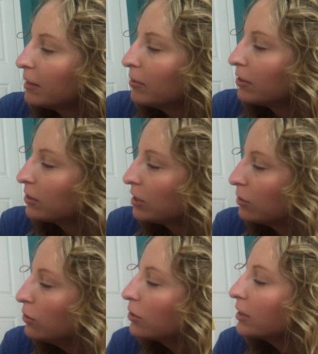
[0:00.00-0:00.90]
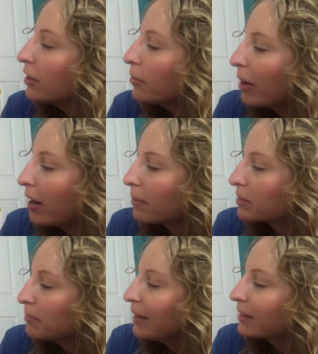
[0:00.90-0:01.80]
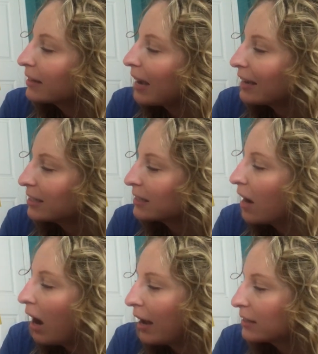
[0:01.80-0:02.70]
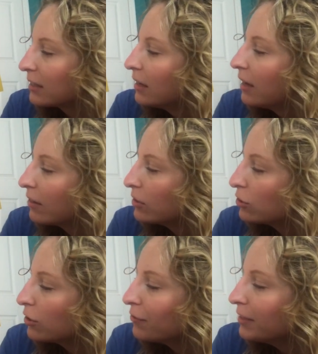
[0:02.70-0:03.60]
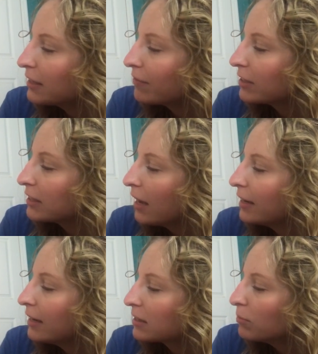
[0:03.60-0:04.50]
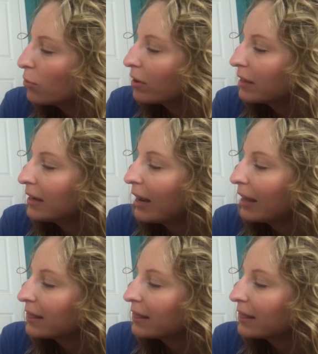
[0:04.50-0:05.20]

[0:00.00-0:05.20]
similar to nuclear bombs make the gases hot. The surface of the sun is more than